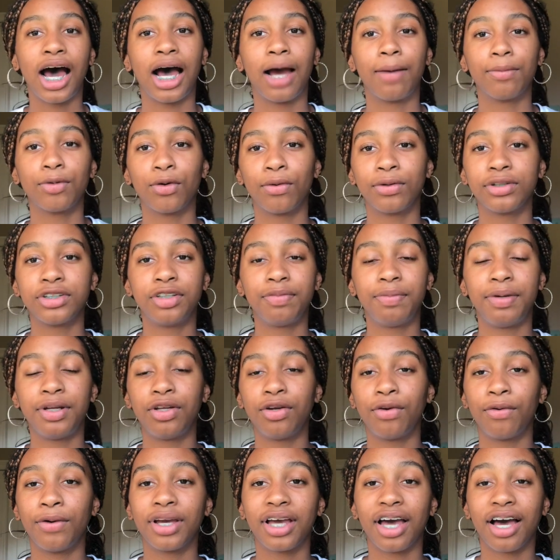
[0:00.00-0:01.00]
I'm going to be
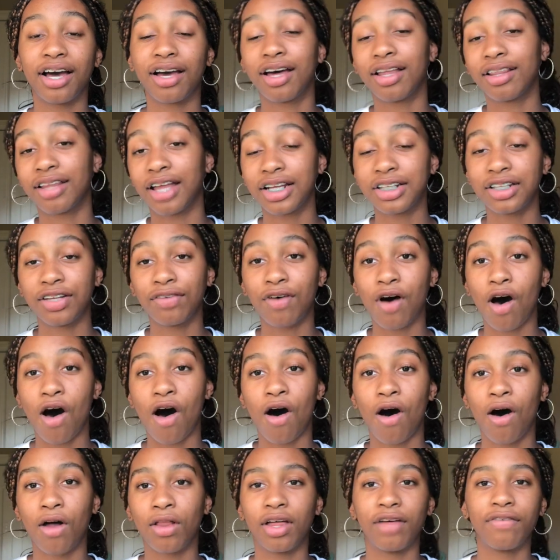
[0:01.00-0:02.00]
doing a collective
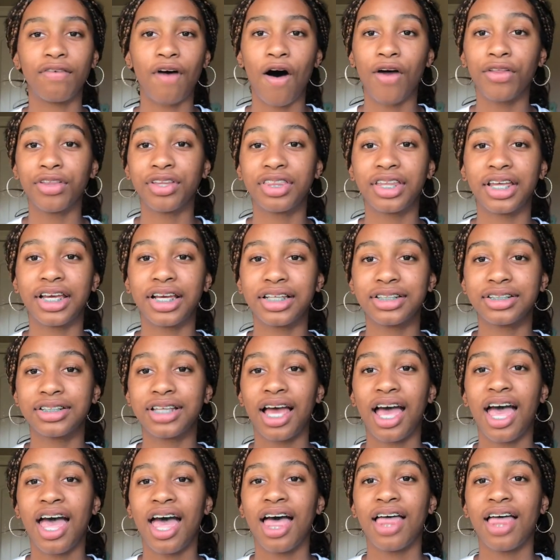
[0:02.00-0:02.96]
haul of all the things